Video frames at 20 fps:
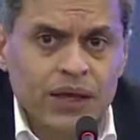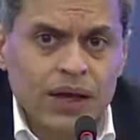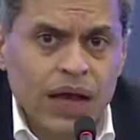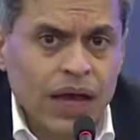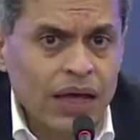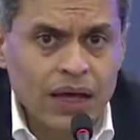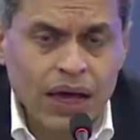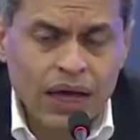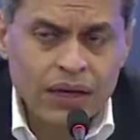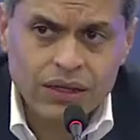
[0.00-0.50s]

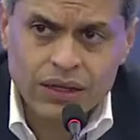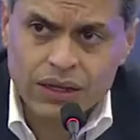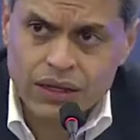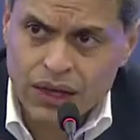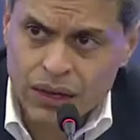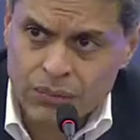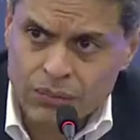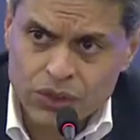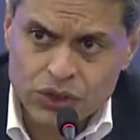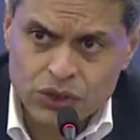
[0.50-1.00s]
And the
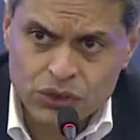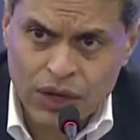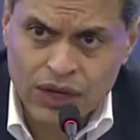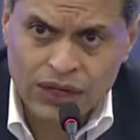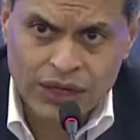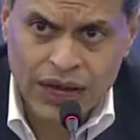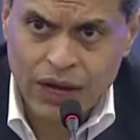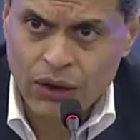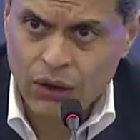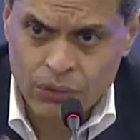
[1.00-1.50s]
numbers
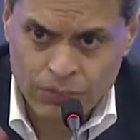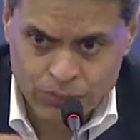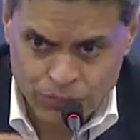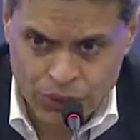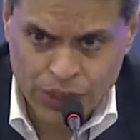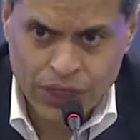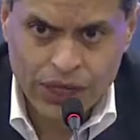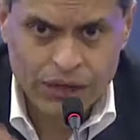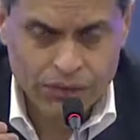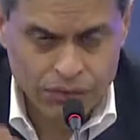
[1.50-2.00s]
right now are
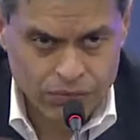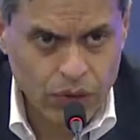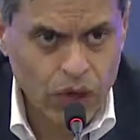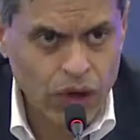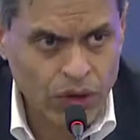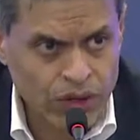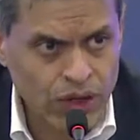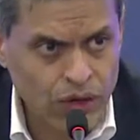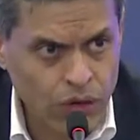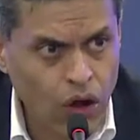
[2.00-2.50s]
pretty,
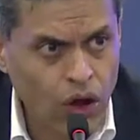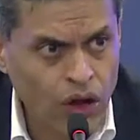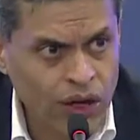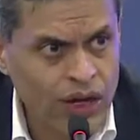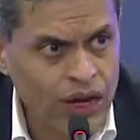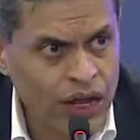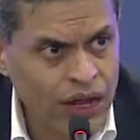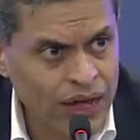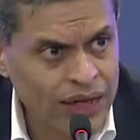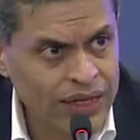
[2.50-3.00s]
they're
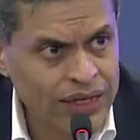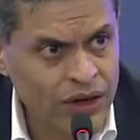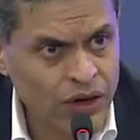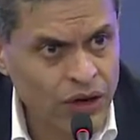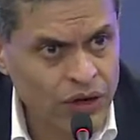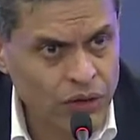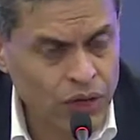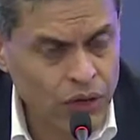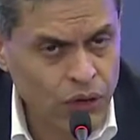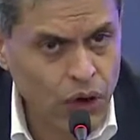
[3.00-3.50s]
online,
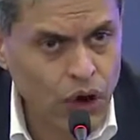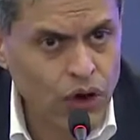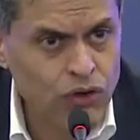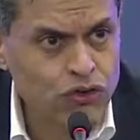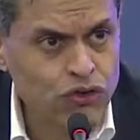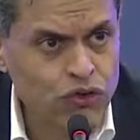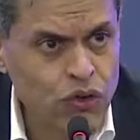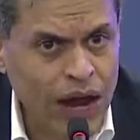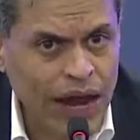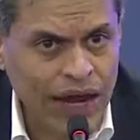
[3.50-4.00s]
they're, they're on
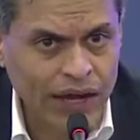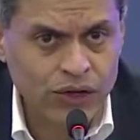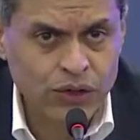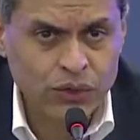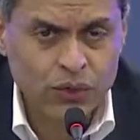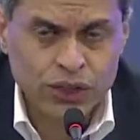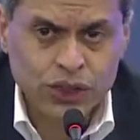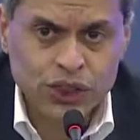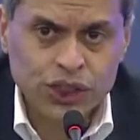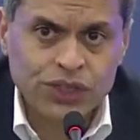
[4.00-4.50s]
track
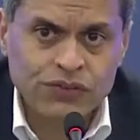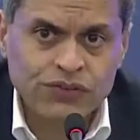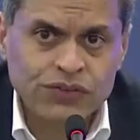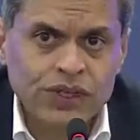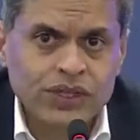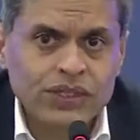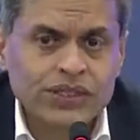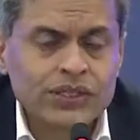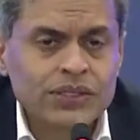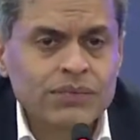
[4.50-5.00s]
to achieve
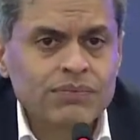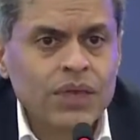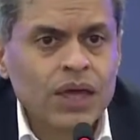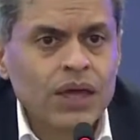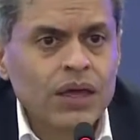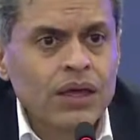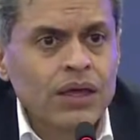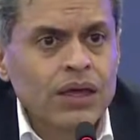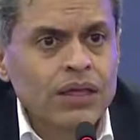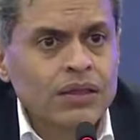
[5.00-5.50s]
this.
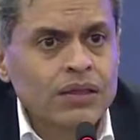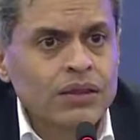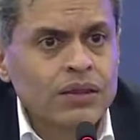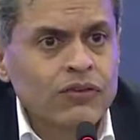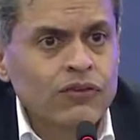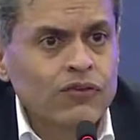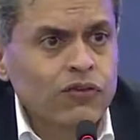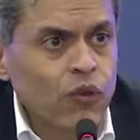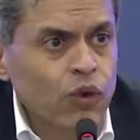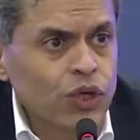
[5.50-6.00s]
The
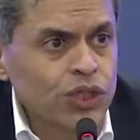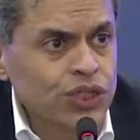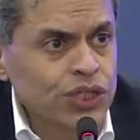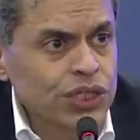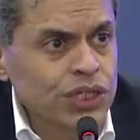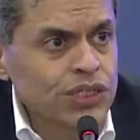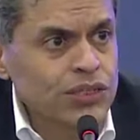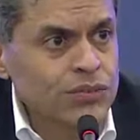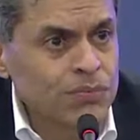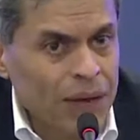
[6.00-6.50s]

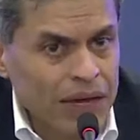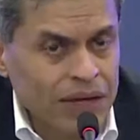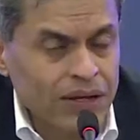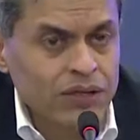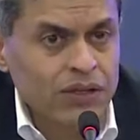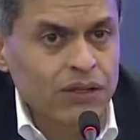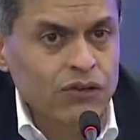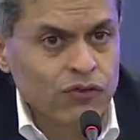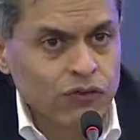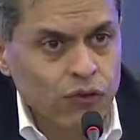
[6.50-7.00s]
4G is better
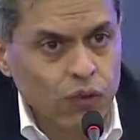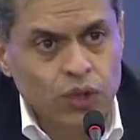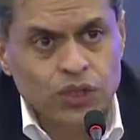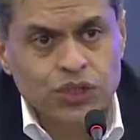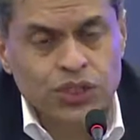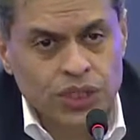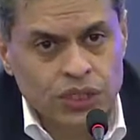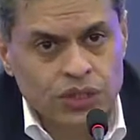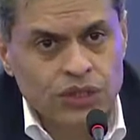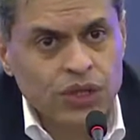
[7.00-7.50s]
than
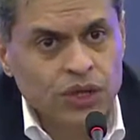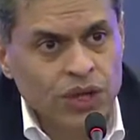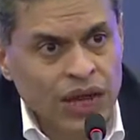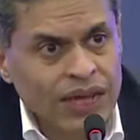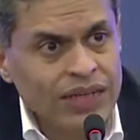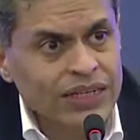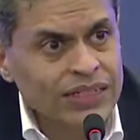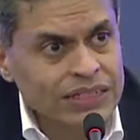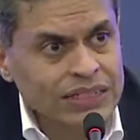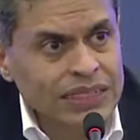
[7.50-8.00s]
4G in the
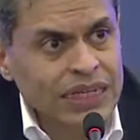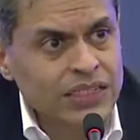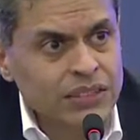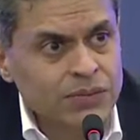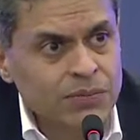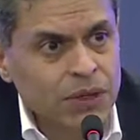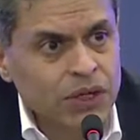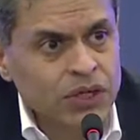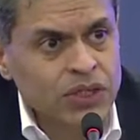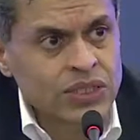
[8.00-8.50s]
United States
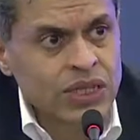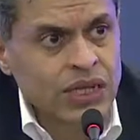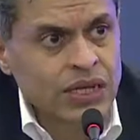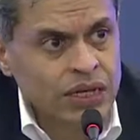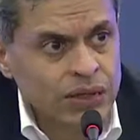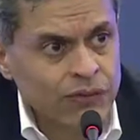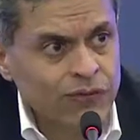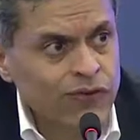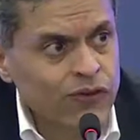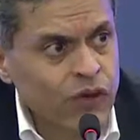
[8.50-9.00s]
because they
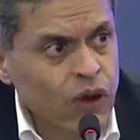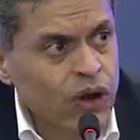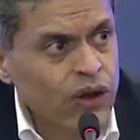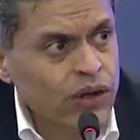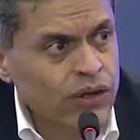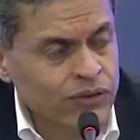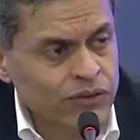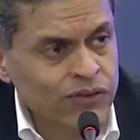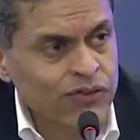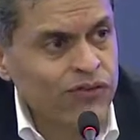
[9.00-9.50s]

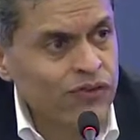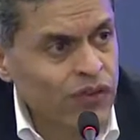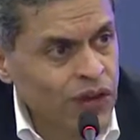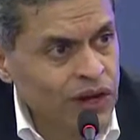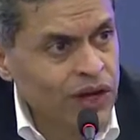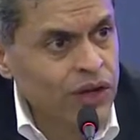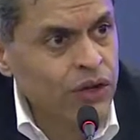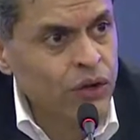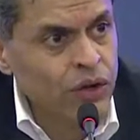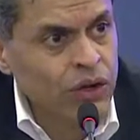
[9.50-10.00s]
leapfrog, it's
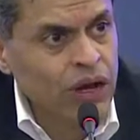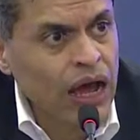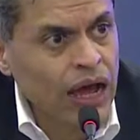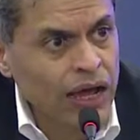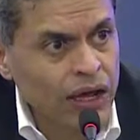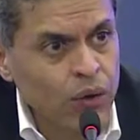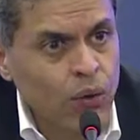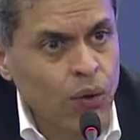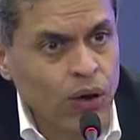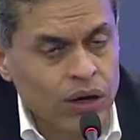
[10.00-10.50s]
very good,
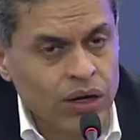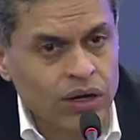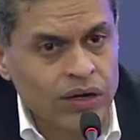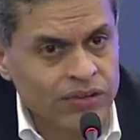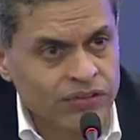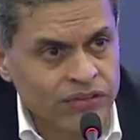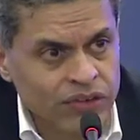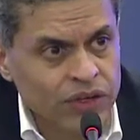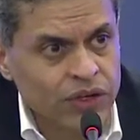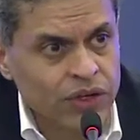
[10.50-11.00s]
high
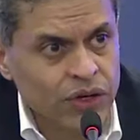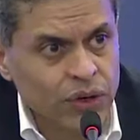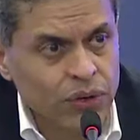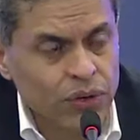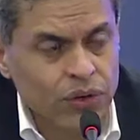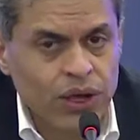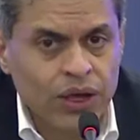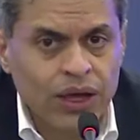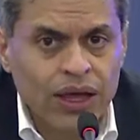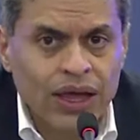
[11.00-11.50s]
quality video.